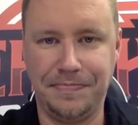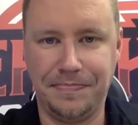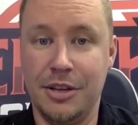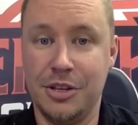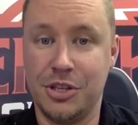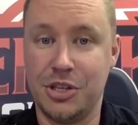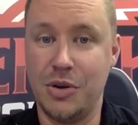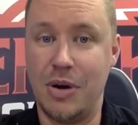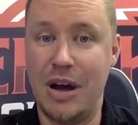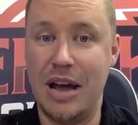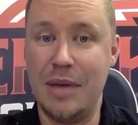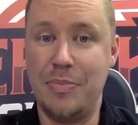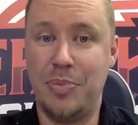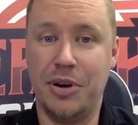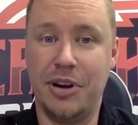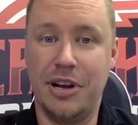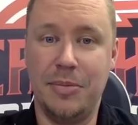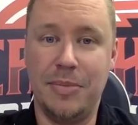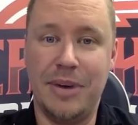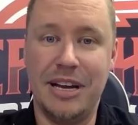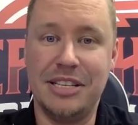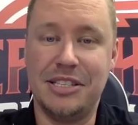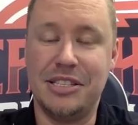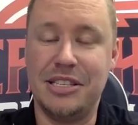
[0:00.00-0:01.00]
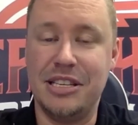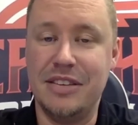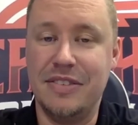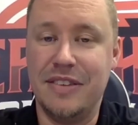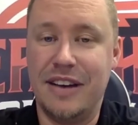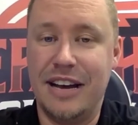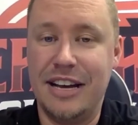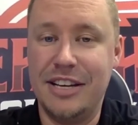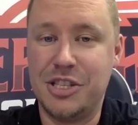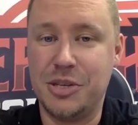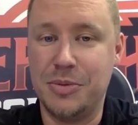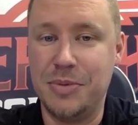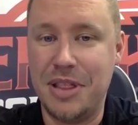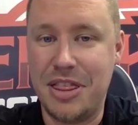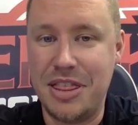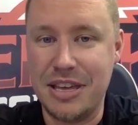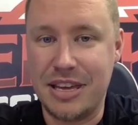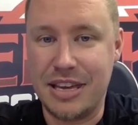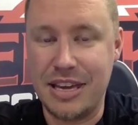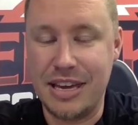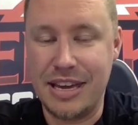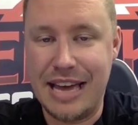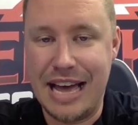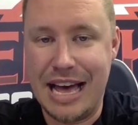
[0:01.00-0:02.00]
So I put on my Steve Yzerman
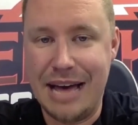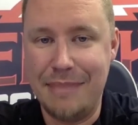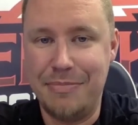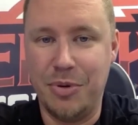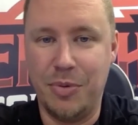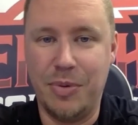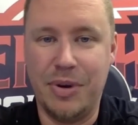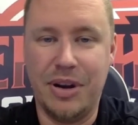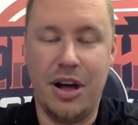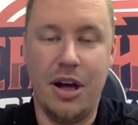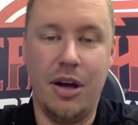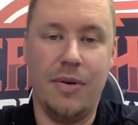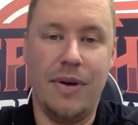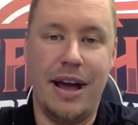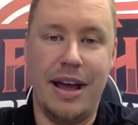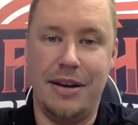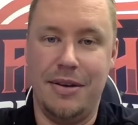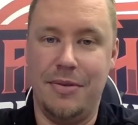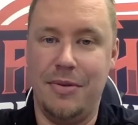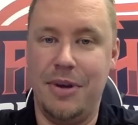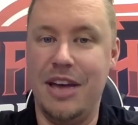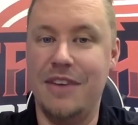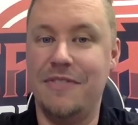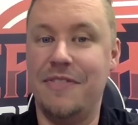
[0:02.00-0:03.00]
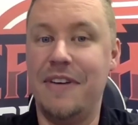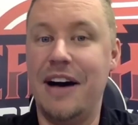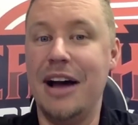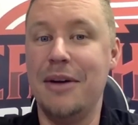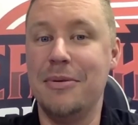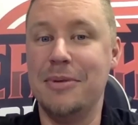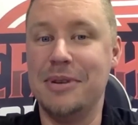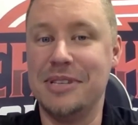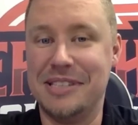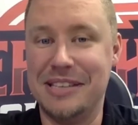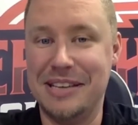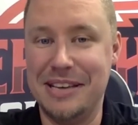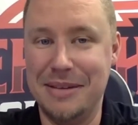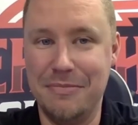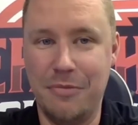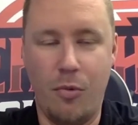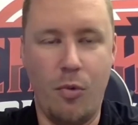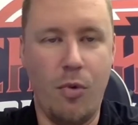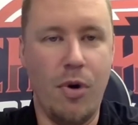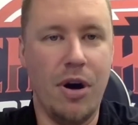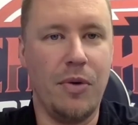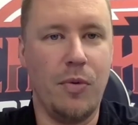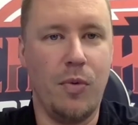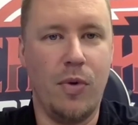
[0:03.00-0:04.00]
thinking cap and went, all right, if I was him,
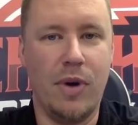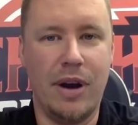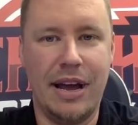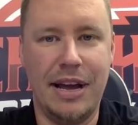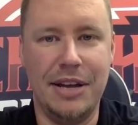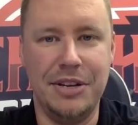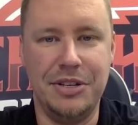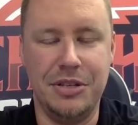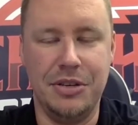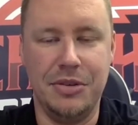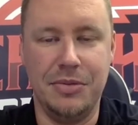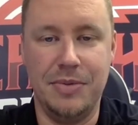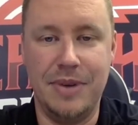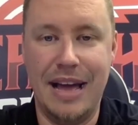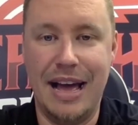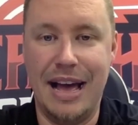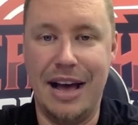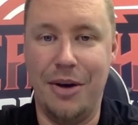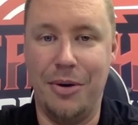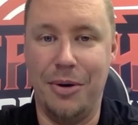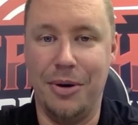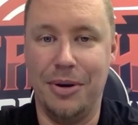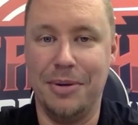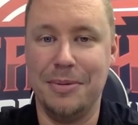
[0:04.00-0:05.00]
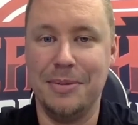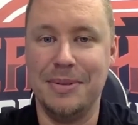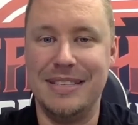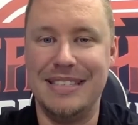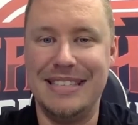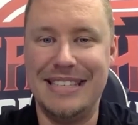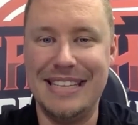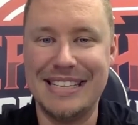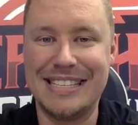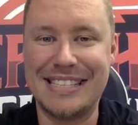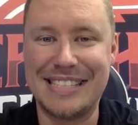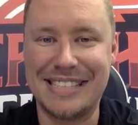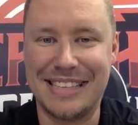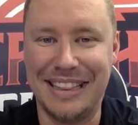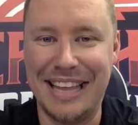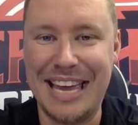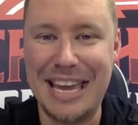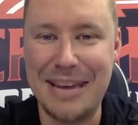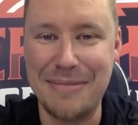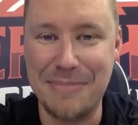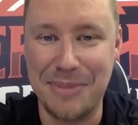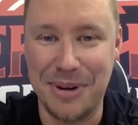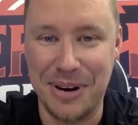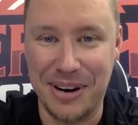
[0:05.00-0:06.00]
what would I do? Now,
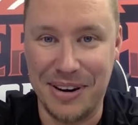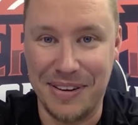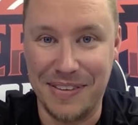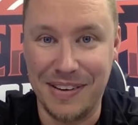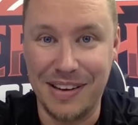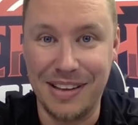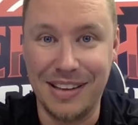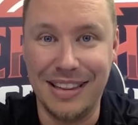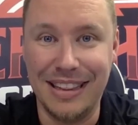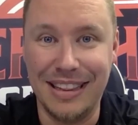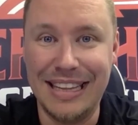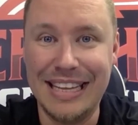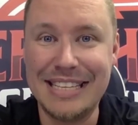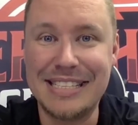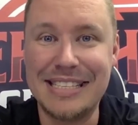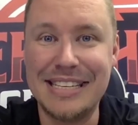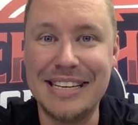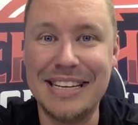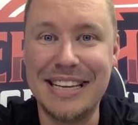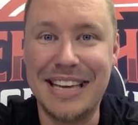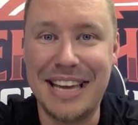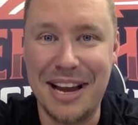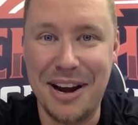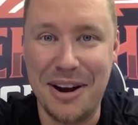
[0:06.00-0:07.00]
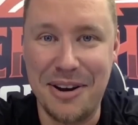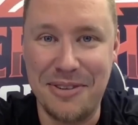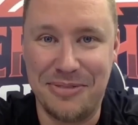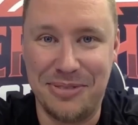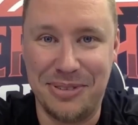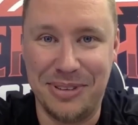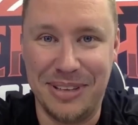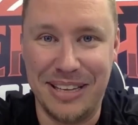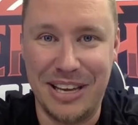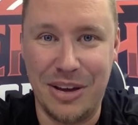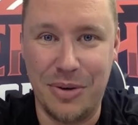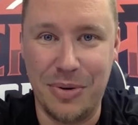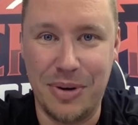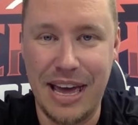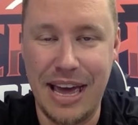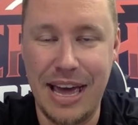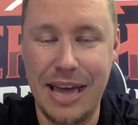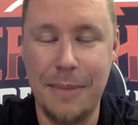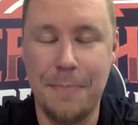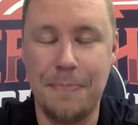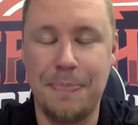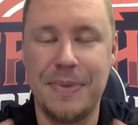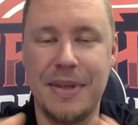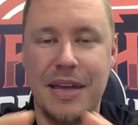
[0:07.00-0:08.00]
disclaimer, listen carefully,
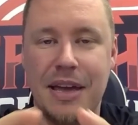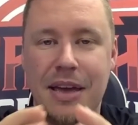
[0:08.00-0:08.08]
okay?